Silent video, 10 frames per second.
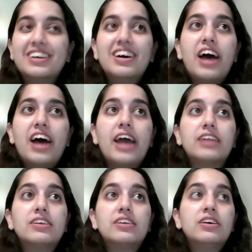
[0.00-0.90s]
And
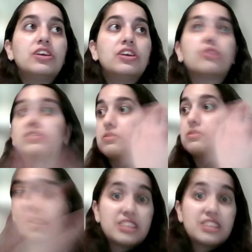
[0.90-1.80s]

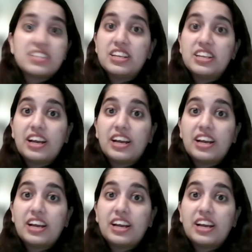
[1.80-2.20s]
as I said earlier,